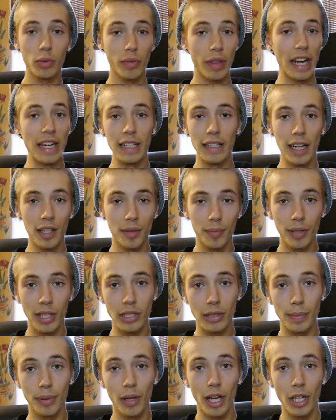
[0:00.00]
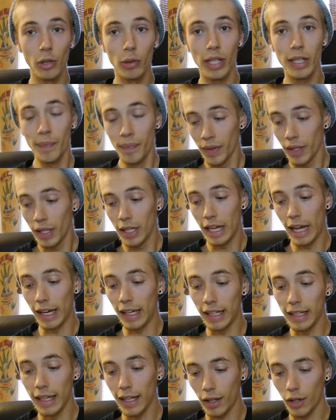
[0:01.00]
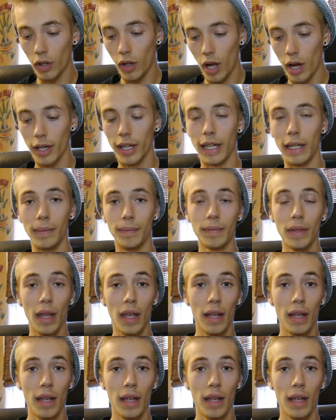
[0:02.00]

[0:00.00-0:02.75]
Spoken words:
with any deck that plays Supply Unit, it can get cloggy.